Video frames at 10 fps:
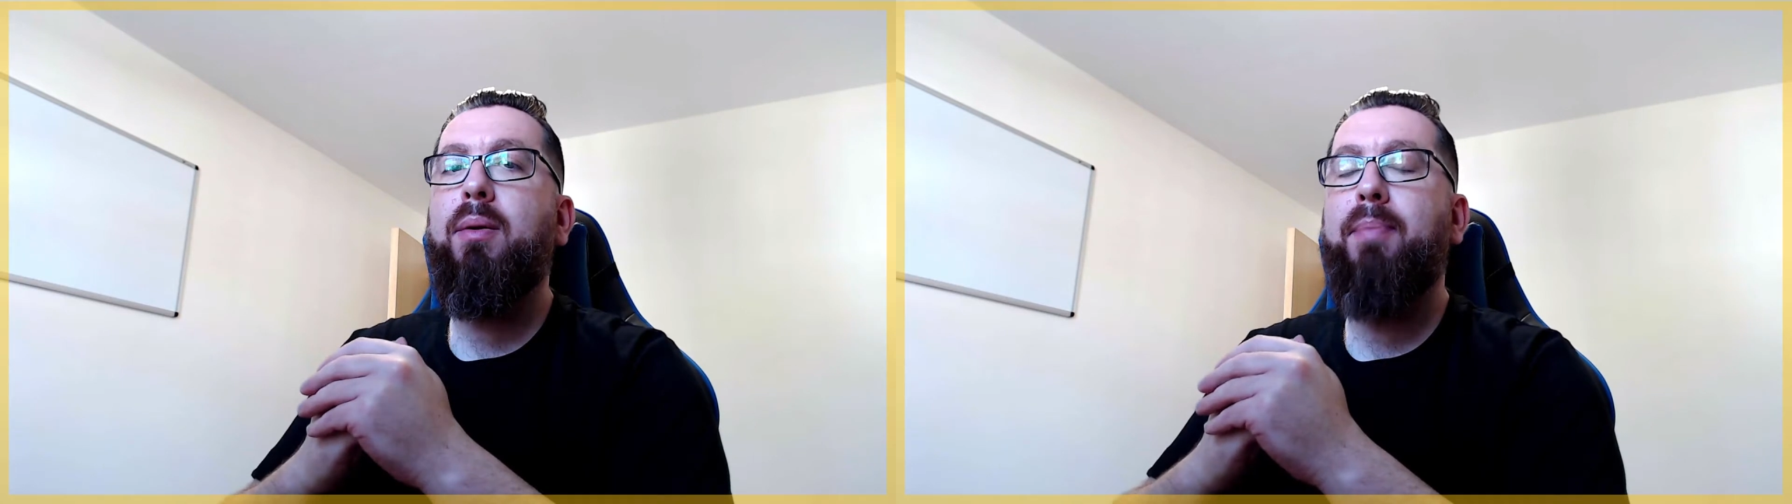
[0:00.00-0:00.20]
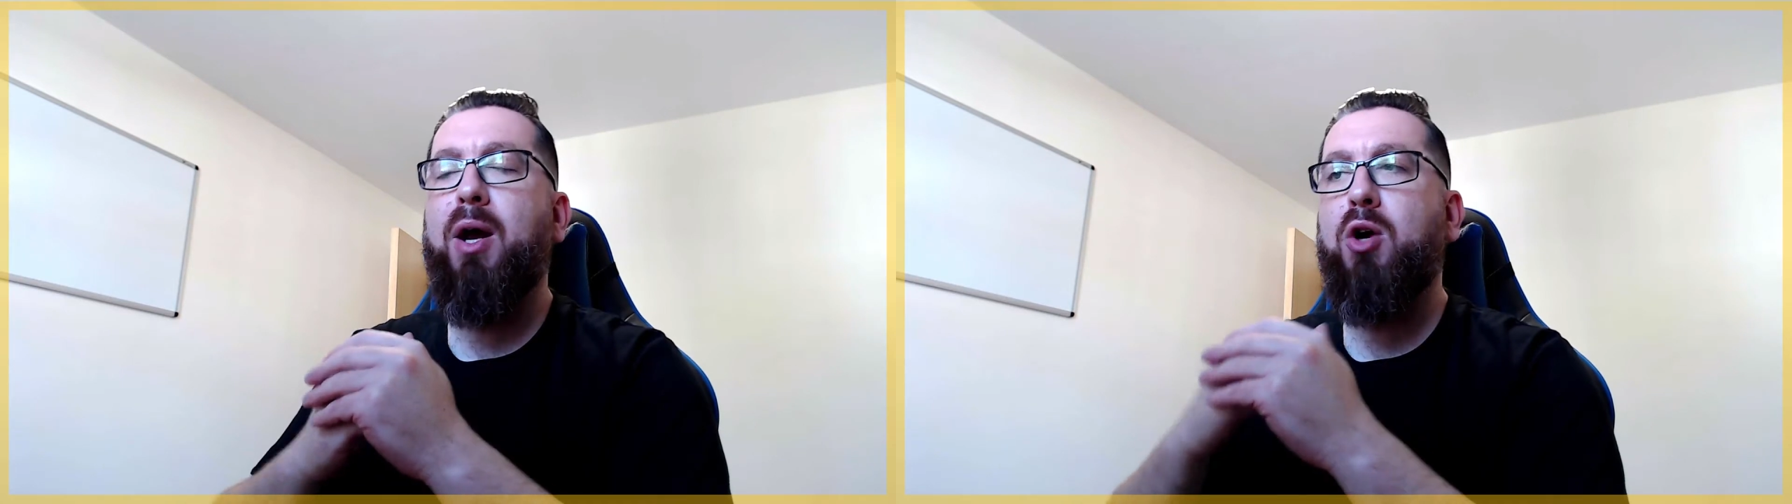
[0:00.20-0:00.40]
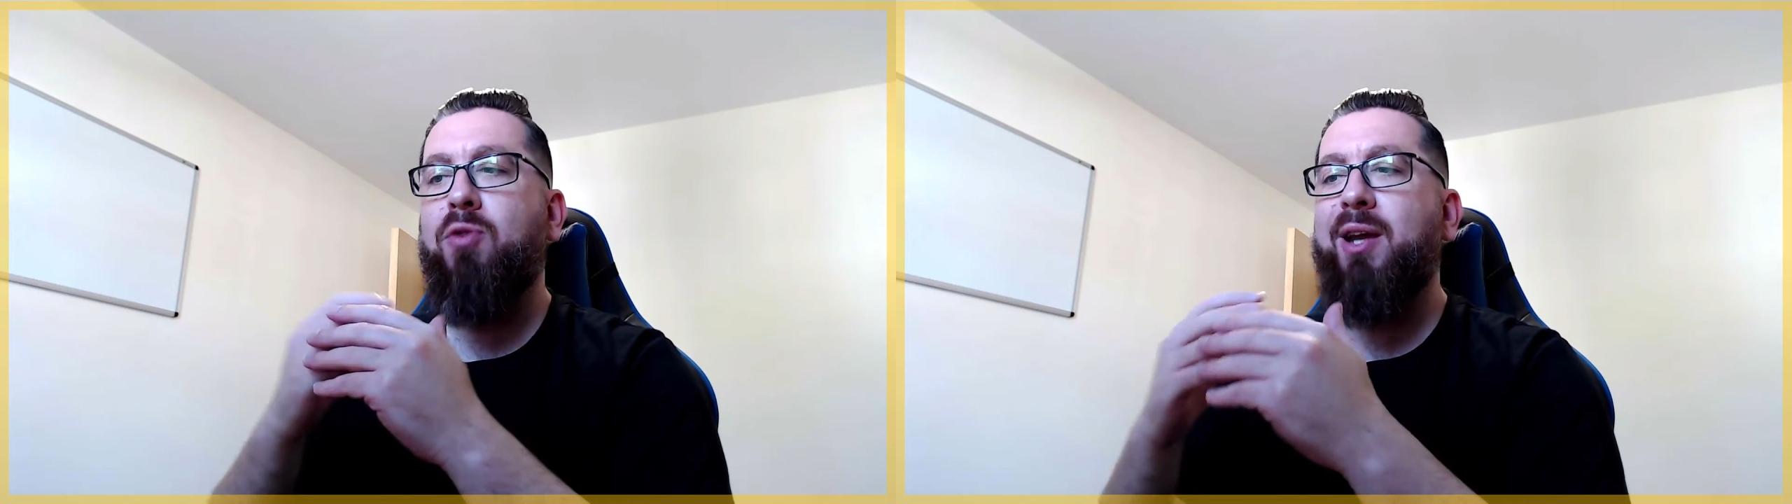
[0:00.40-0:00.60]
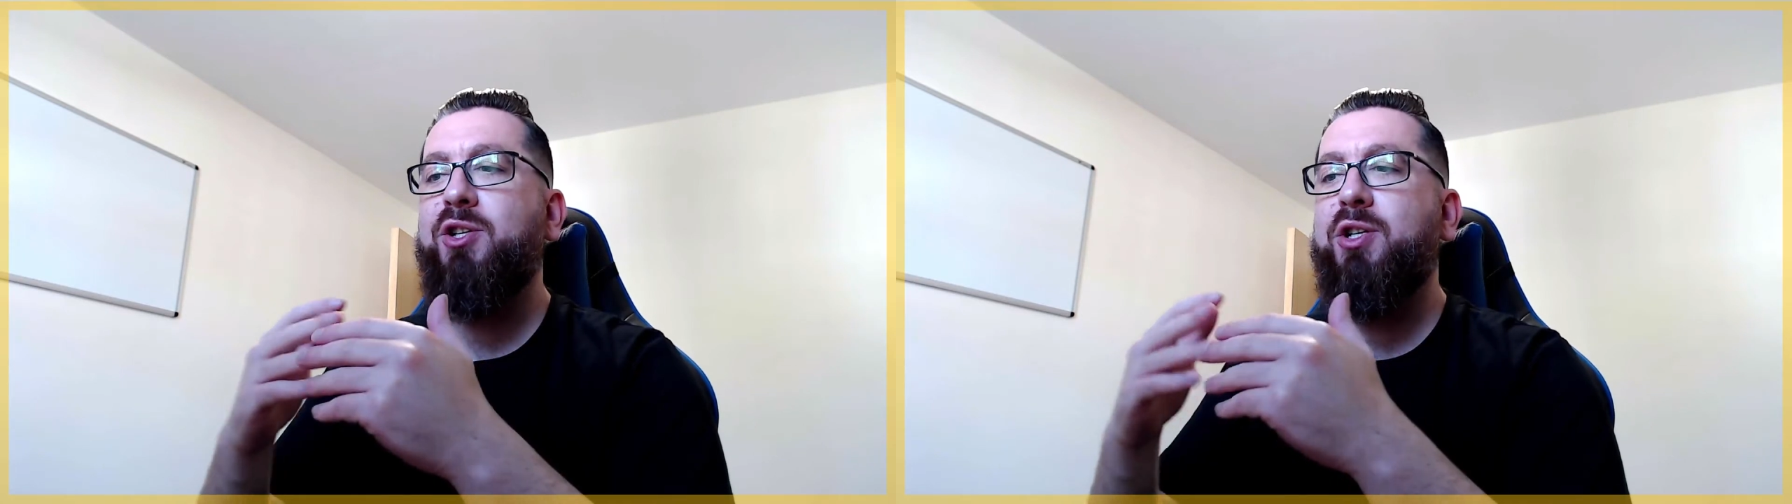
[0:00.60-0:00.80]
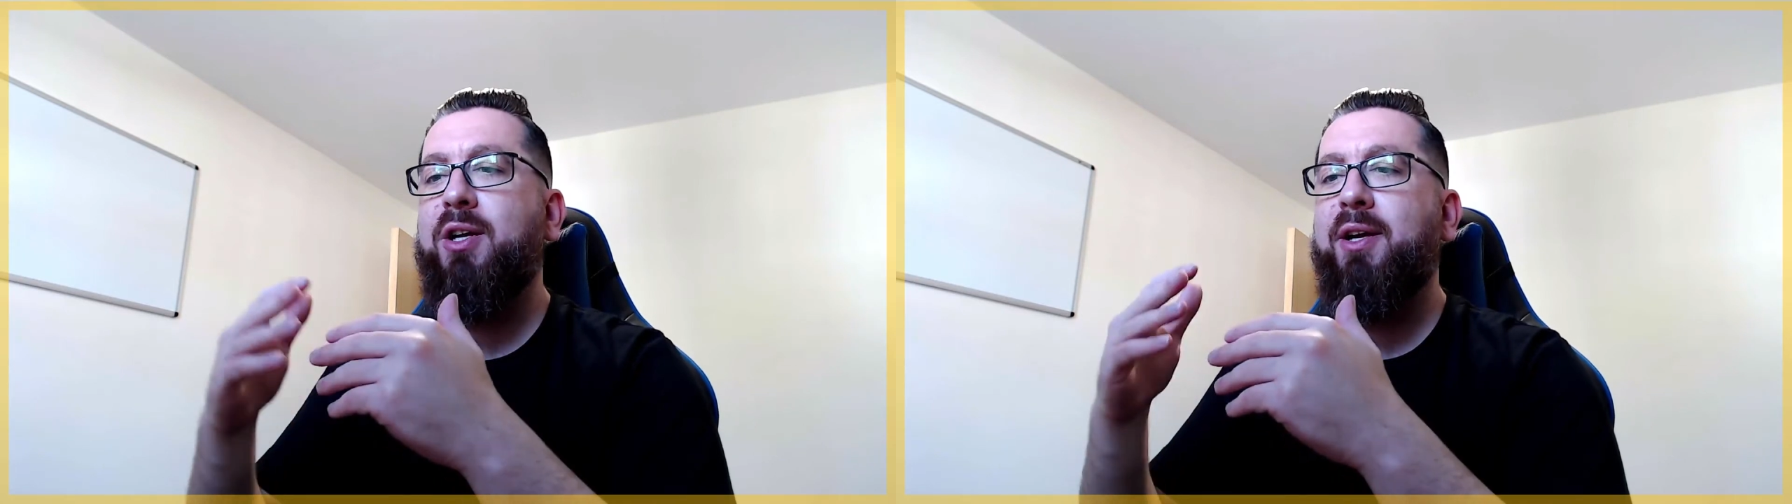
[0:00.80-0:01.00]
But
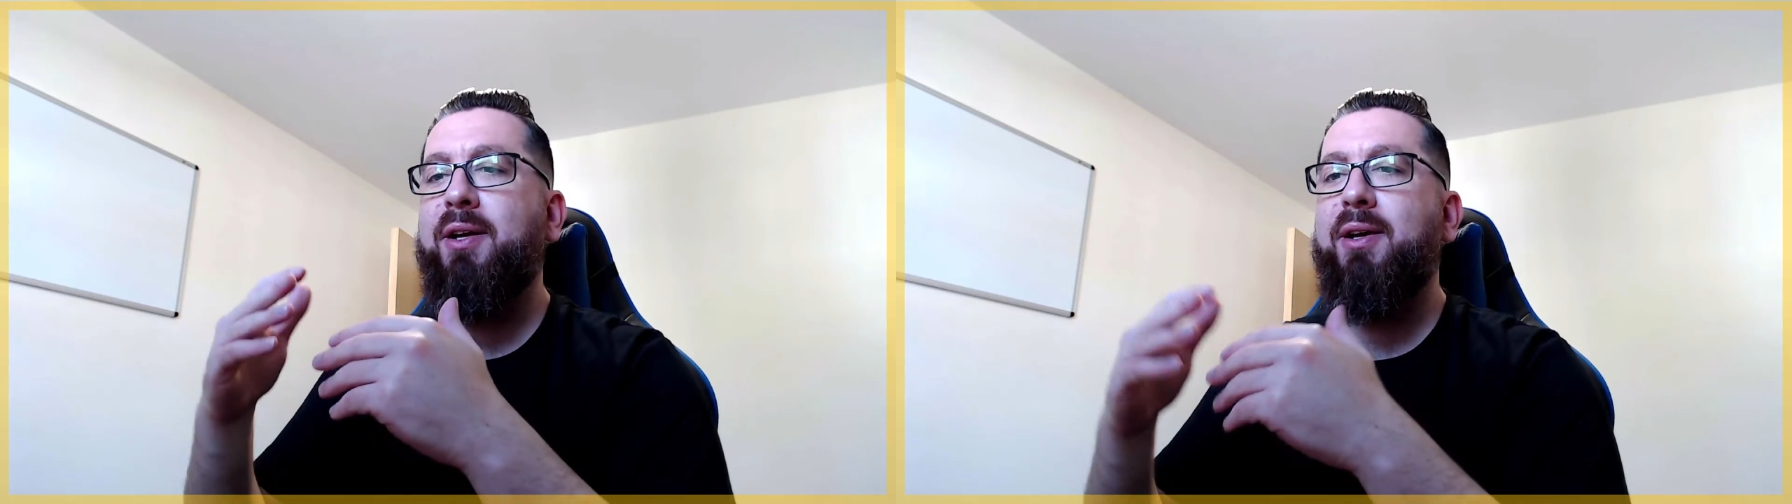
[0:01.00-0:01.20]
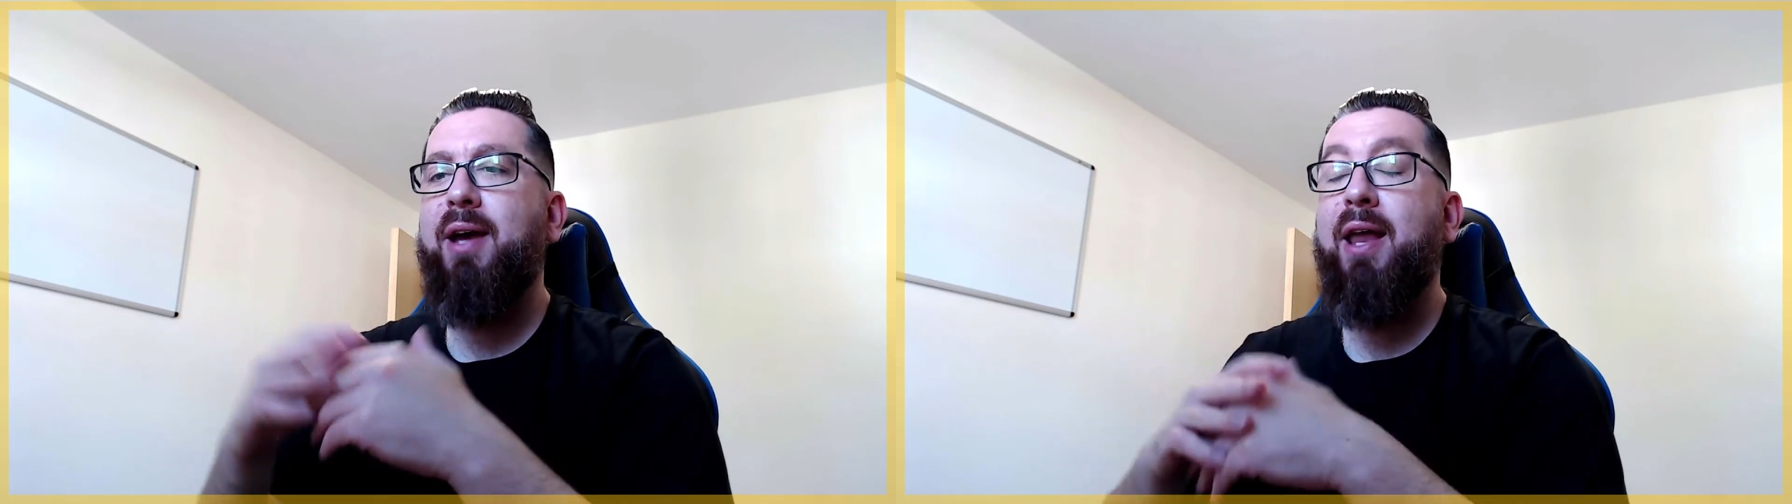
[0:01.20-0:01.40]
gradually